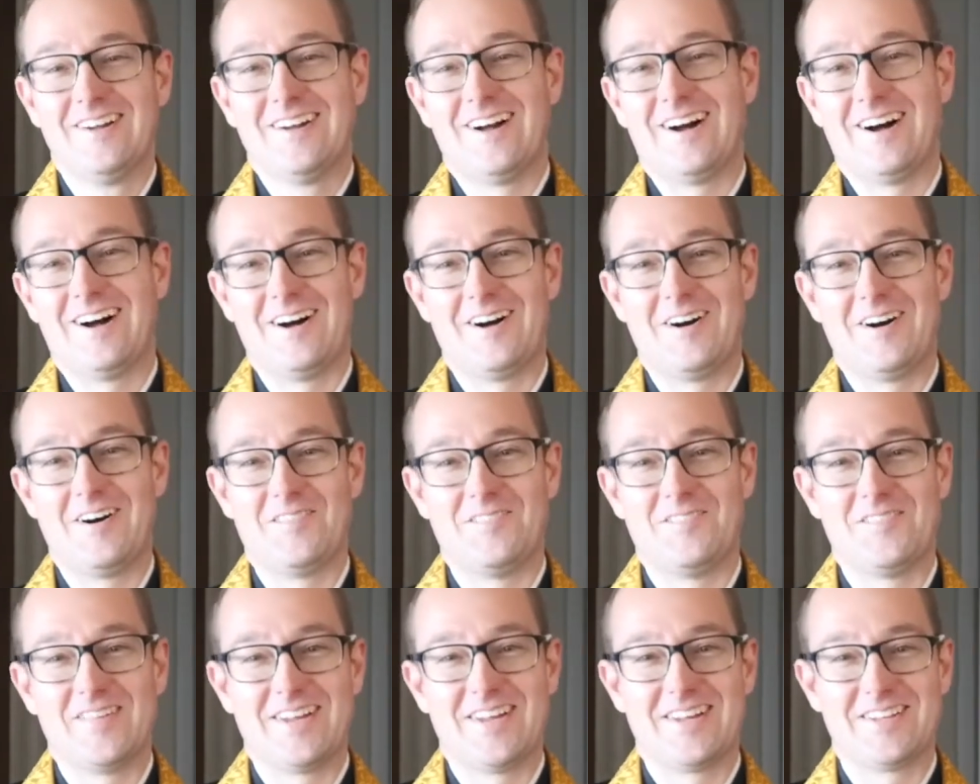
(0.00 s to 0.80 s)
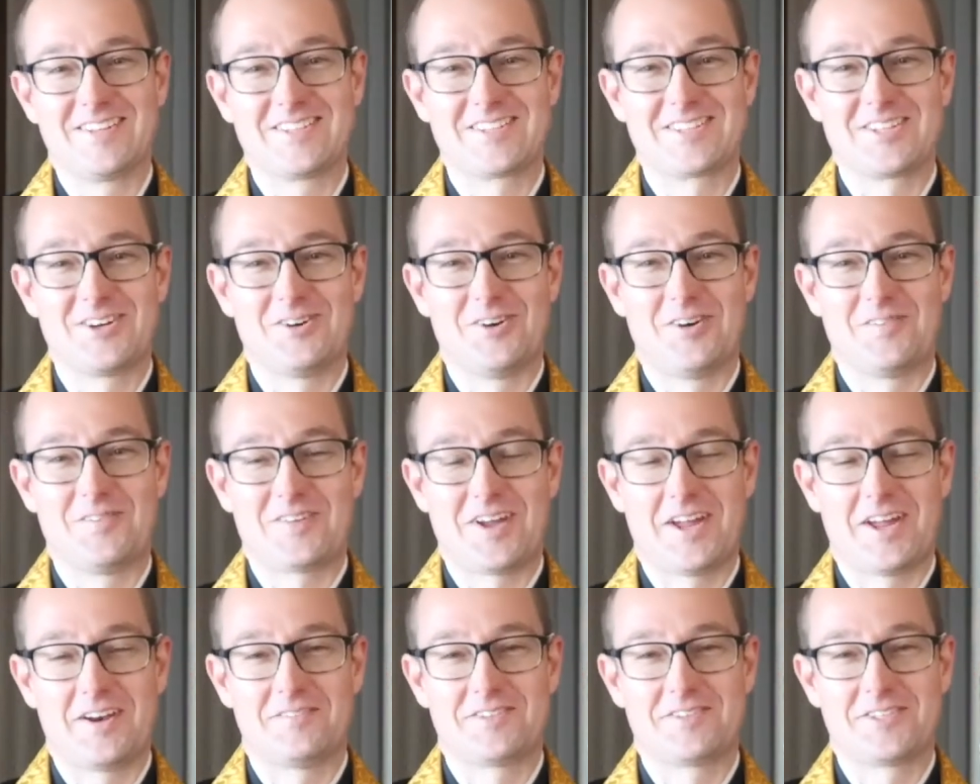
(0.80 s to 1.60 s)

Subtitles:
and so I'm kind of